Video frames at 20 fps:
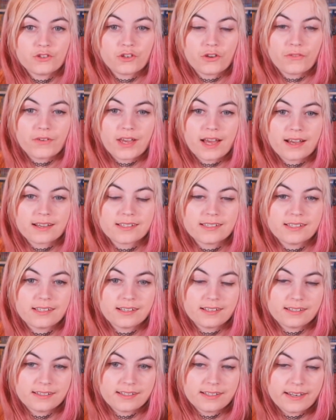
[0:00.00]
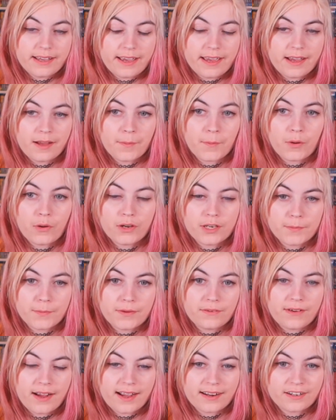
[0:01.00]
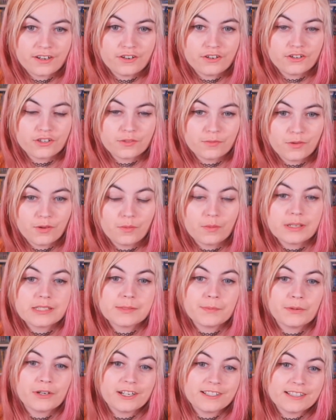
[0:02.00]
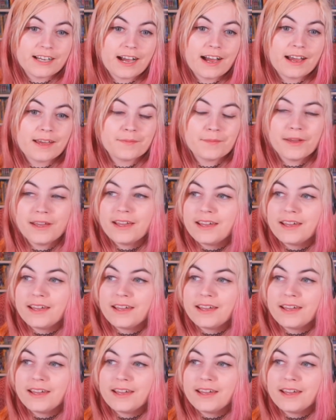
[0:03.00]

to reaction today, I'm going to be reacting to some more Once Upon a Time.